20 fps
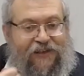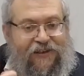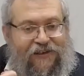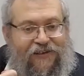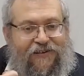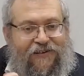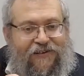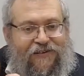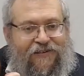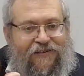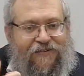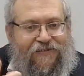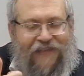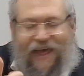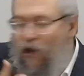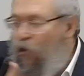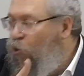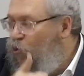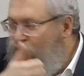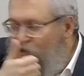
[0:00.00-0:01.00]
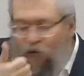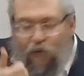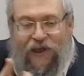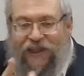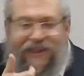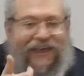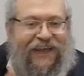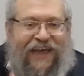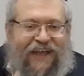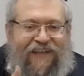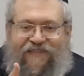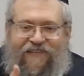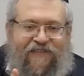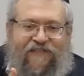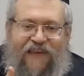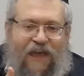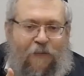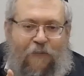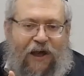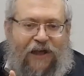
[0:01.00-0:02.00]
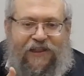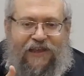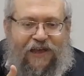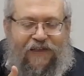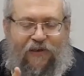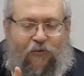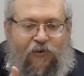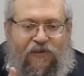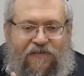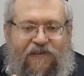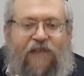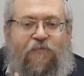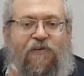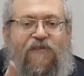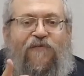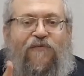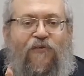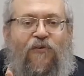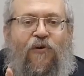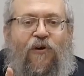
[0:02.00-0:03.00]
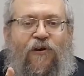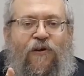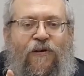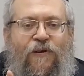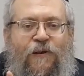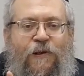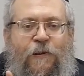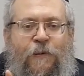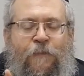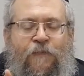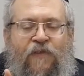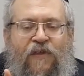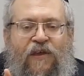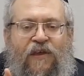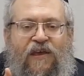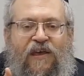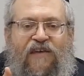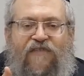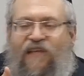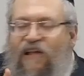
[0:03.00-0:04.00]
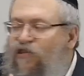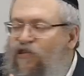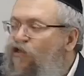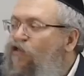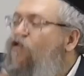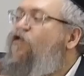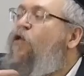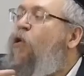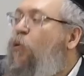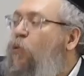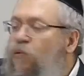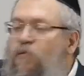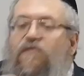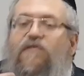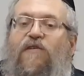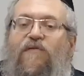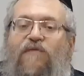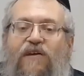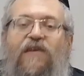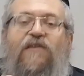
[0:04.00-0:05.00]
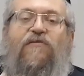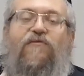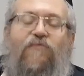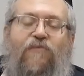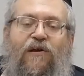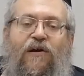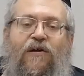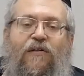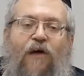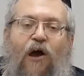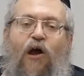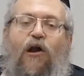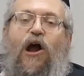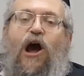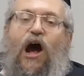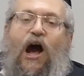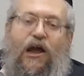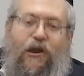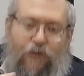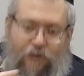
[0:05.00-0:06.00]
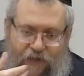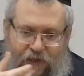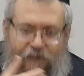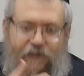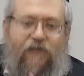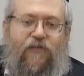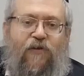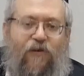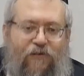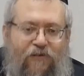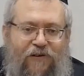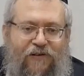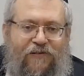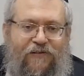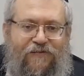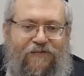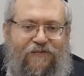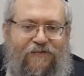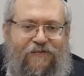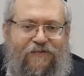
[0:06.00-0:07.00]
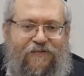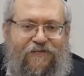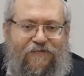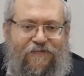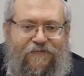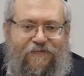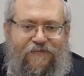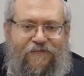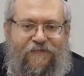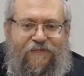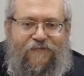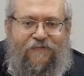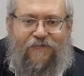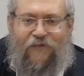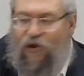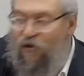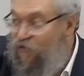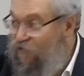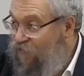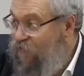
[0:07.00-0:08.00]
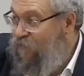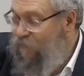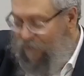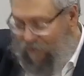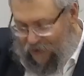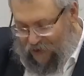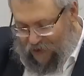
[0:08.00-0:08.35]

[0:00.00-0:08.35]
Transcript: It's so funny we say it. I was sure it's in Yeshaya somewhere. It's in Tehillim. It's a Friday night davening. Light is planted for the tzaddik.